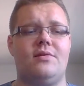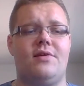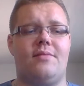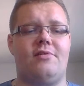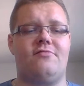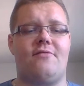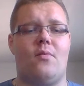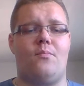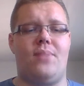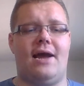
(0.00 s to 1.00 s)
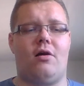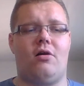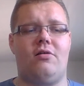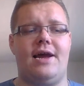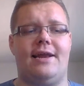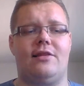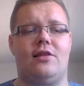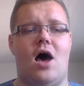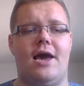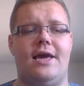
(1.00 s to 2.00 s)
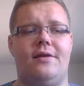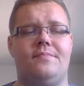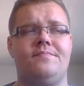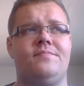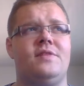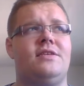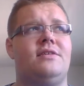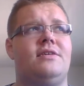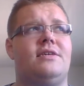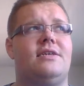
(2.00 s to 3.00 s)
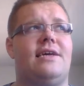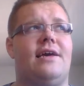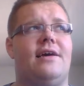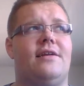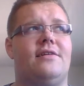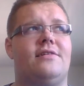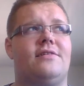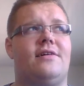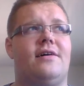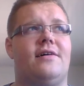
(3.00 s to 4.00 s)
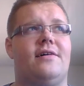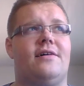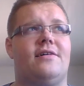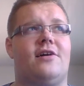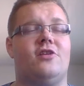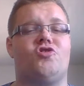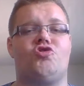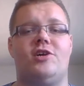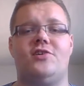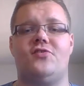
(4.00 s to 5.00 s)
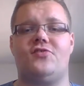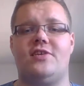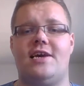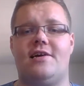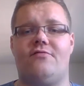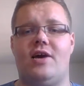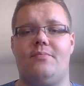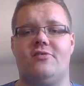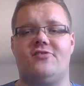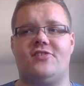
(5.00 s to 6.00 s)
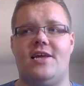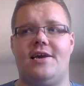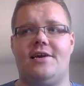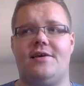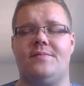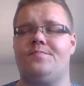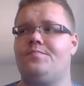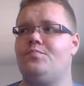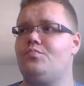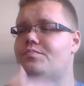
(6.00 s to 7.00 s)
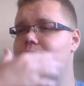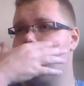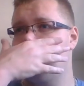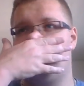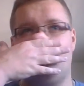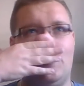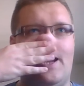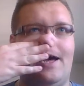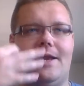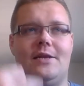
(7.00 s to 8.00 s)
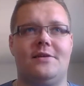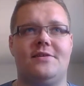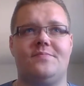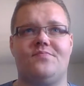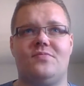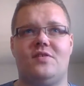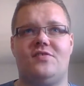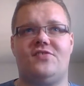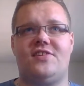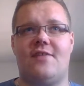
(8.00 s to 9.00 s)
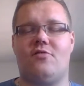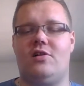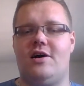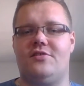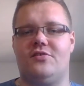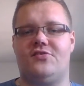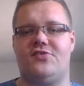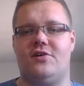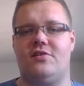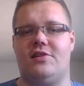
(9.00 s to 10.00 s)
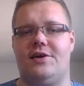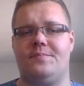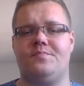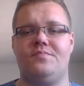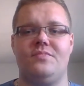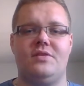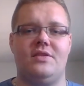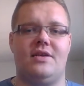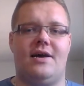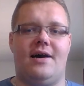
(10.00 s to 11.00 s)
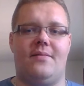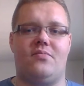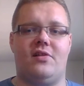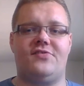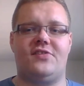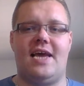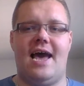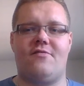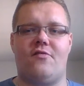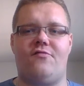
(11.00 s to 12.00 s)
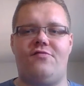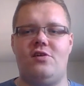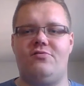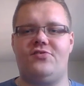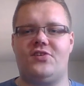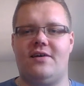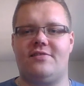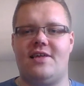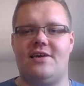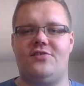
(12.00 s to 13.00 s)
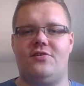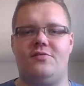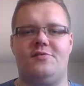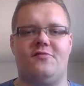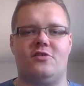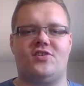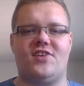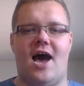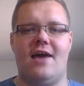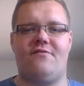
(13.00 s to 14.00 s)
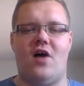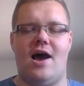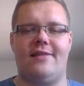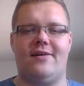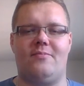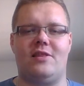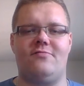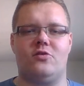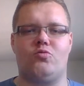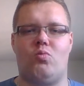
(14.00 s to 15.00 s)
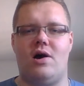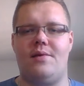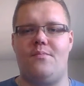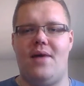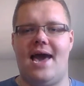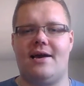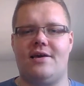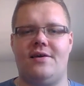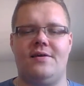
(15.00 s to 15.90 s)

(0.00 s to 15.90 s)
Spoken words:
I believe they have a bear and a lion and a constrictor snake, a viper snake, and several others certainly. Plus they have a few things you can use for sci-fi. I believe there's one mech,